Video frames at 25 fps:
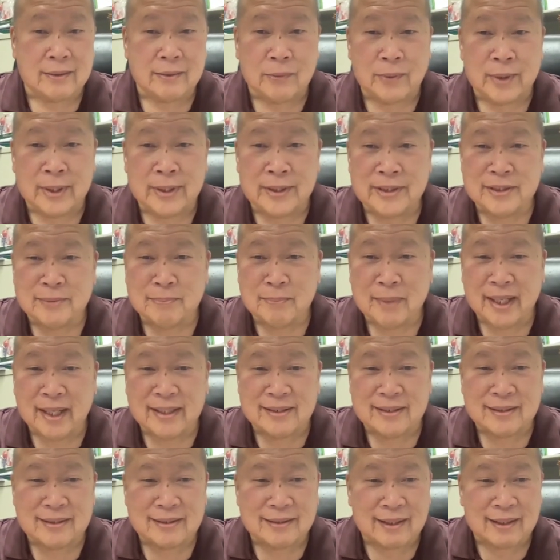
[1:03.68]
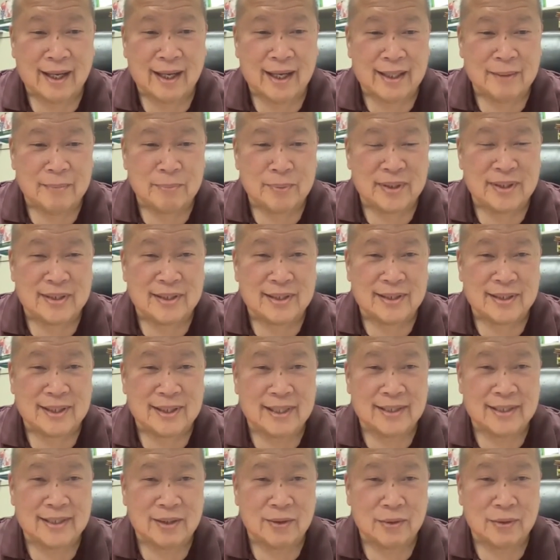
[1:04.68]
where is my slide
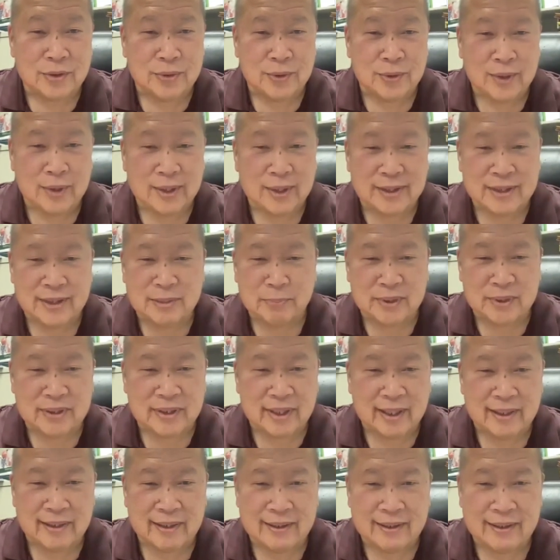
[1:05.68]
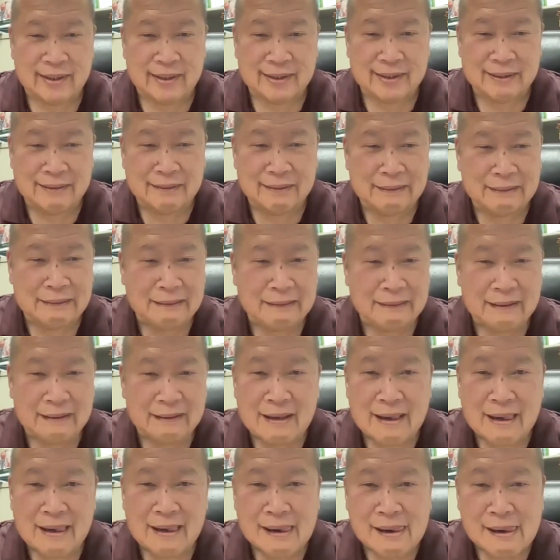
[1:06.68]
presentation, or do I just present?
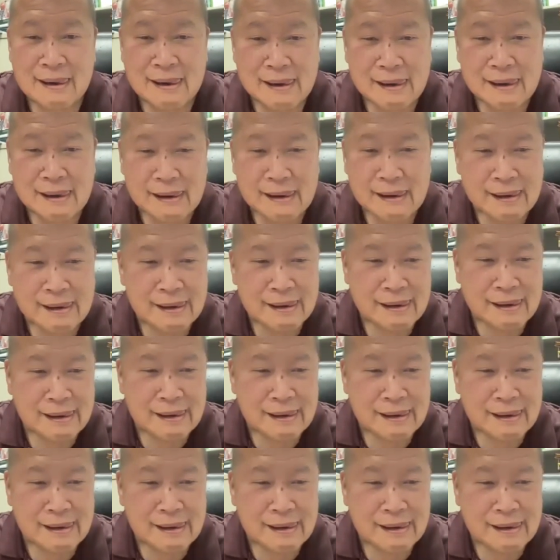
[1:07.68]
You can